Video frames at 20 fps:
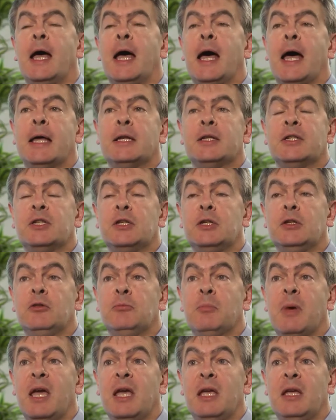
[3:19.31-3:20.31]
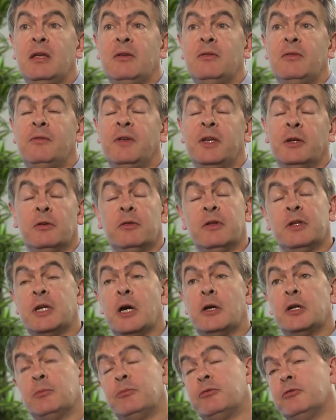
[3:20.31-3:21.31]
and you may feel that
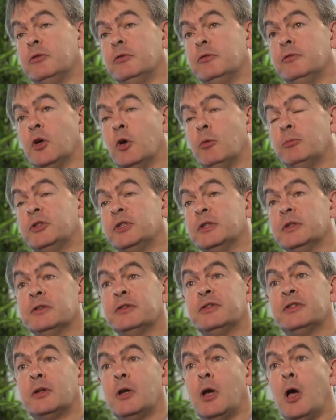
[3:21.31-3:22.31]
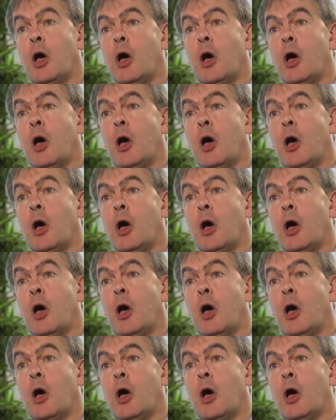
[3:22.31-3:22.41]
unapproved options